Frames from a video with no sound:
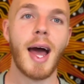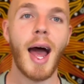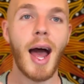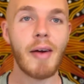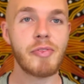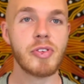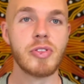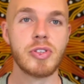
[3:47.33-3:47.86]

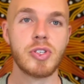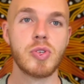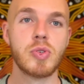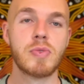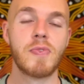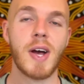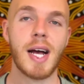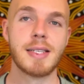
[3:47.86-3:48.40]
after the juice
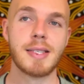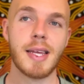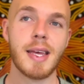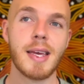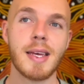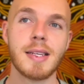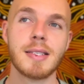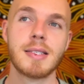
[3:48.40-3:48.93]
fast
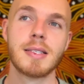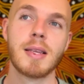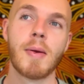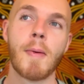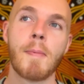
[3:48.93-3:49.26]
ends,